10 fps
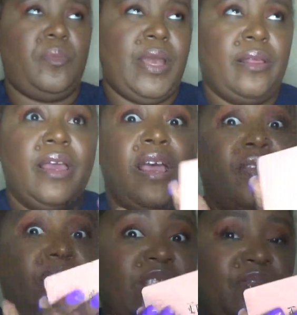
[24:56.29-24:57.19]
palette.
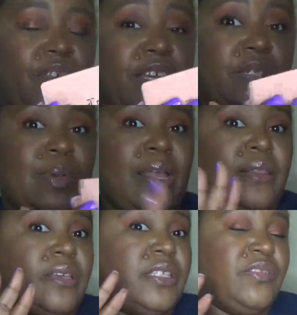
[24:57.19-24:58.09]
This face
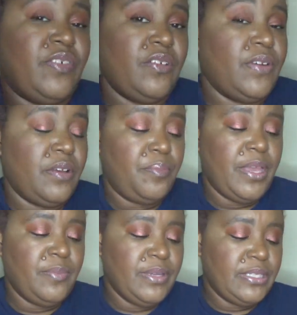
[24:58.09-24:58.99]
palette is very, very
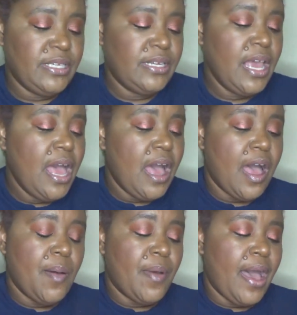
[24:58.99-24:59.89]
pigmented.
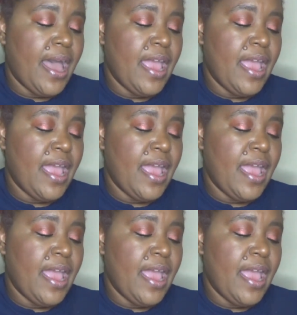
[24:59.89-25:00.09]
I